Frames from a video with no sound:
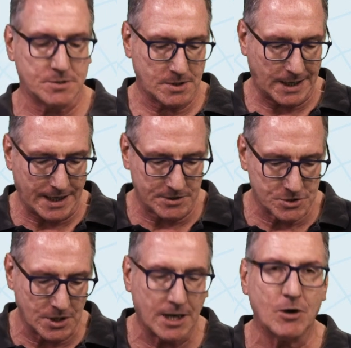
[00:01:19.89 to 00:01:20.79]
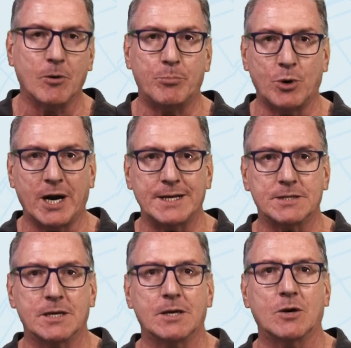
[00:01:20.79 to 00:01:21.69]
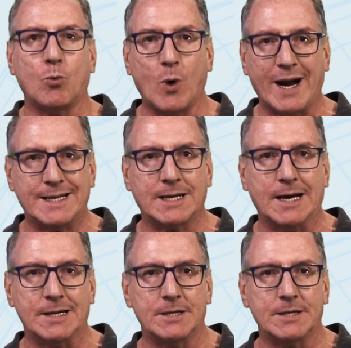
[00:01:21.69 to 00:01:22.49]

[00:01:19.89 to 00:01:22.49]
Clouds are bright, white-colored.